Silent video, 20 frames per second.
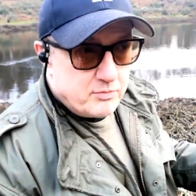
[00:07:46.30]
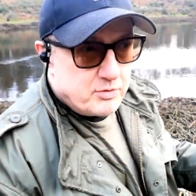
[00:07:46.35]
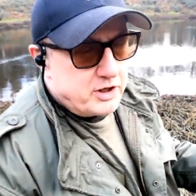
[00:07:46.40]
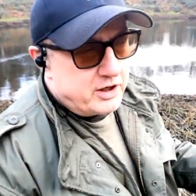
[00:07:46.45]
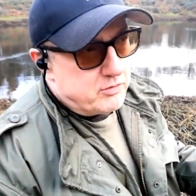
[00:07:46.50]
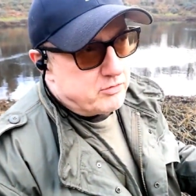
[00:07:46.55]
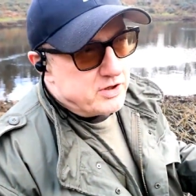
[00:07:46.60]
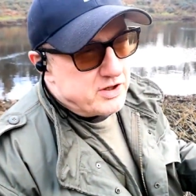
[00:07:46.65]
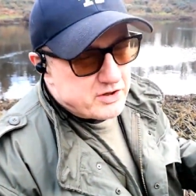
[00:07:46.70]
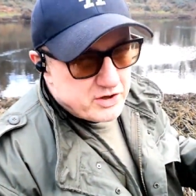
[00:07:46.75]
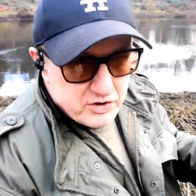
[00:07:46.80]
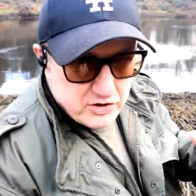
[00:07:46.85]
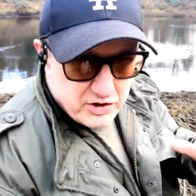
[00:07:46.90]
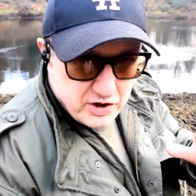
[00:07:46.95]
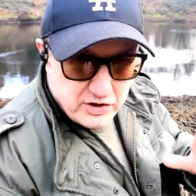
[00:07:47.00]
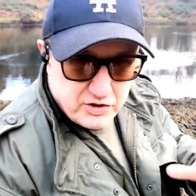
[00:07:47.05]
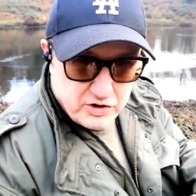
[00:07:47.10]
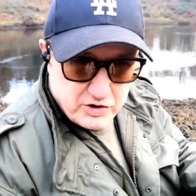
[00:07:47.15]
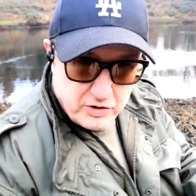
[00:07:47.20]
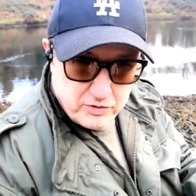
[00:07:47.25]
you can
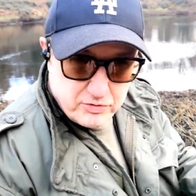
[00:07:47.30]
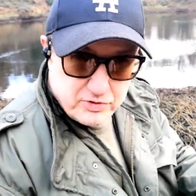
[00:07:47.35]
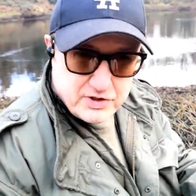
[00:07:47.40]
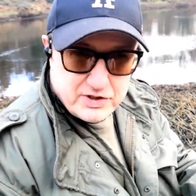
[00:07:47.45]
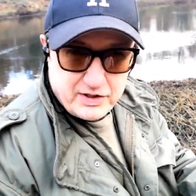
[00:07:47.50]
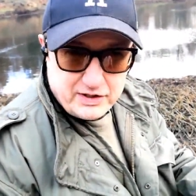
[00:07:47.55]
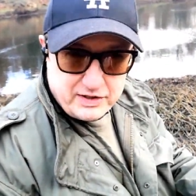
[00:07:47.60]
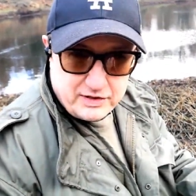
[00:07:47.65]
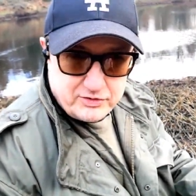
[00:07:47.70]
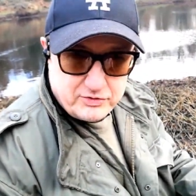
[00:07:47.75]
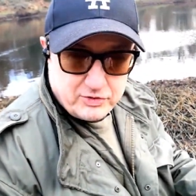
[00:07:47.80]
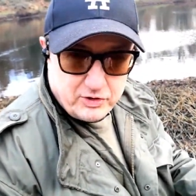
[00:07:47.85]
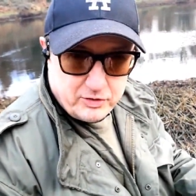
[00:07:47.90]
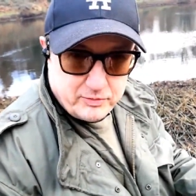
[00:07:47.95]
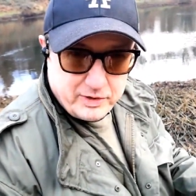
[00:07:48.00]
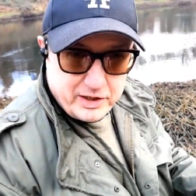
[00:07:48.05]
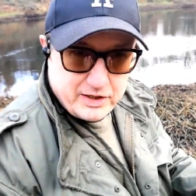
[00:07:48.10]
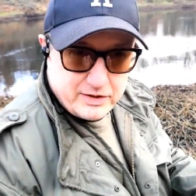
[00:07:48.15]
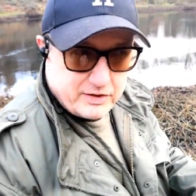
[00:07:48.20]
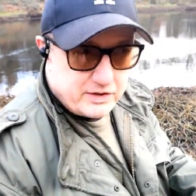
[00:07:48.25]
deduce things
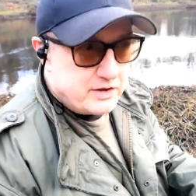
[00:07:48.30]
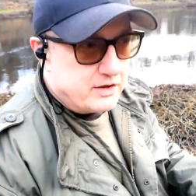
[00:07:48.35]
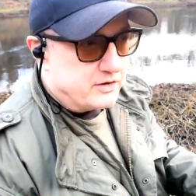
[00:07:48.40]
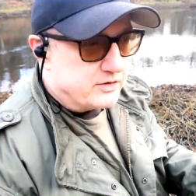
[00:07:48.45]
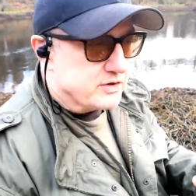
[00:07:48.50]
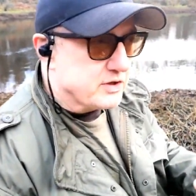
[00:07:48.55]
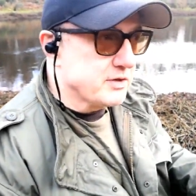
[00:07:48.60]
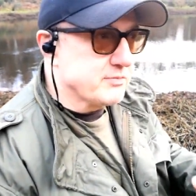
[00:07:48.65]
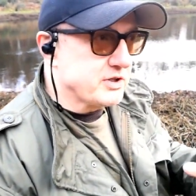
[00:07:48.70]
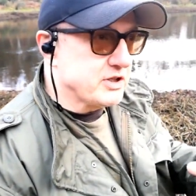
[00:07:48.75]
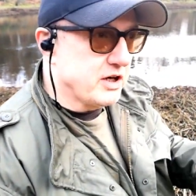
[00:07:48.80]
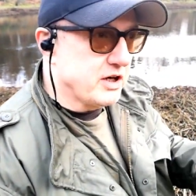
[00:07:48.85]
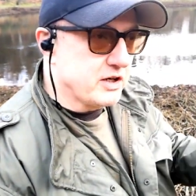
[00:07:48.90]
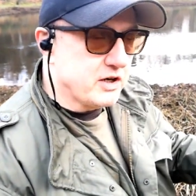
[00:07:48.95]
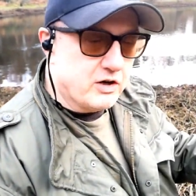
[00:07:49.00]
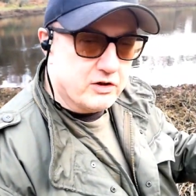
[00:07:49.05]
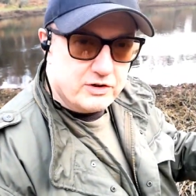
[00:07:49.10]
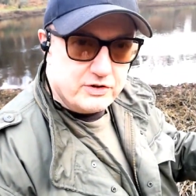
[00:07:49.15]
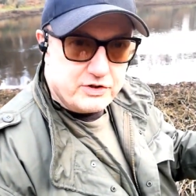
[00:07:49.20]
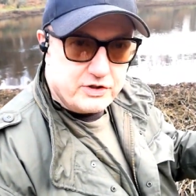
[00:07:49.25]
from it, and some
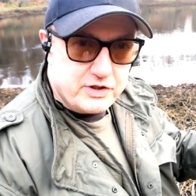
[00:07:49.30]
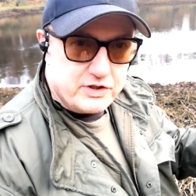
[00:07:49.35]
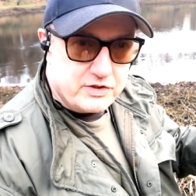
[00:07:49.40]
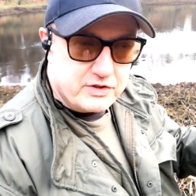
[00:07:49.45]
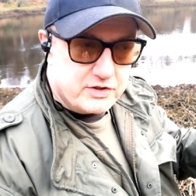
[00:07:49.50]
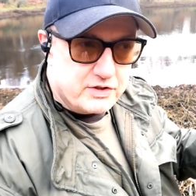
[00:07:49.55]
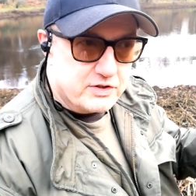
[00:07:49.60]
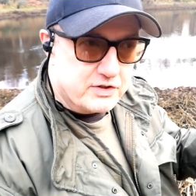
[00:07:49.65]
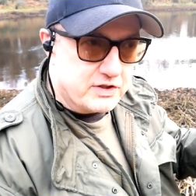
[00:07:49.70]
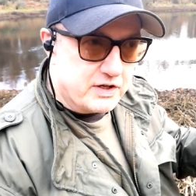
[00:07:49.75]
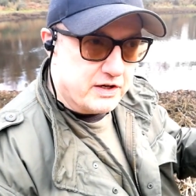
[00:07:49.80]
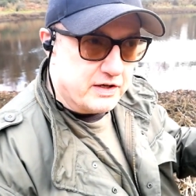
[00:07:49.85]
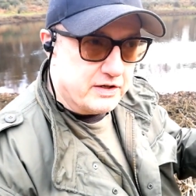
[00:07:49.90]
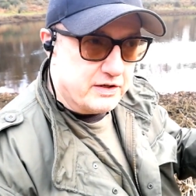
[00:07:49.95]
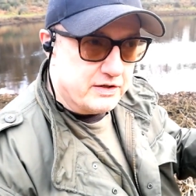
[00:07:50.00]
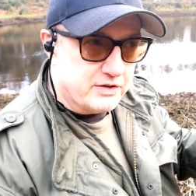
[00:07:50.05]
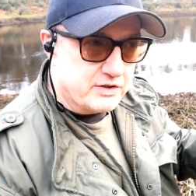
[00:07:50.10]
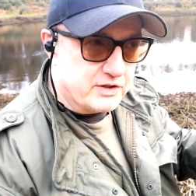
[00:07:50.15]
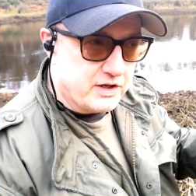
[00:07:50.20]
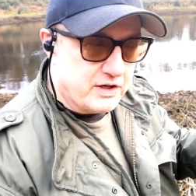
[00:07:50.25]
psychologists,
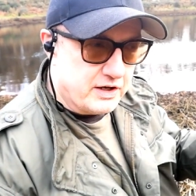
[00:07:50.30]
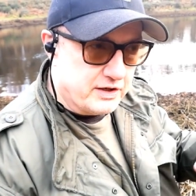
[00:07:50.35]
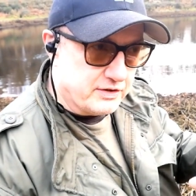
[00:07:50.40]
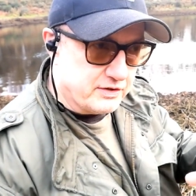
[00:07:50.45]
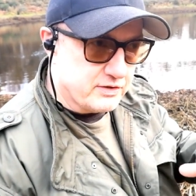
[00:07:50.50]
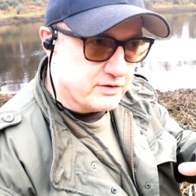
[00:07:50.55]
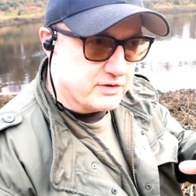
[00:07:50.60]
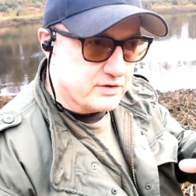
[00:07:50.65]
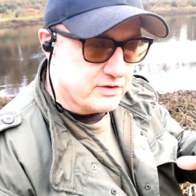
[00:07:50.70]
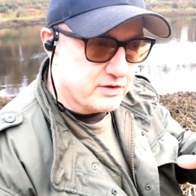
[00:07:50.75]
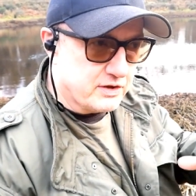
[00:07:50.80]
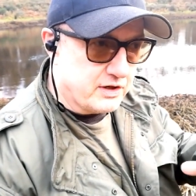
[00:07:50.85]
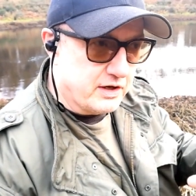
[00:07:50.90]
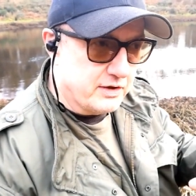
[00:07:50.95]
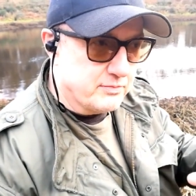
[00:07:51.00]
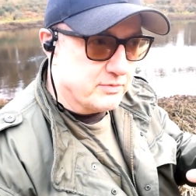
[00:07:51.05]
scientists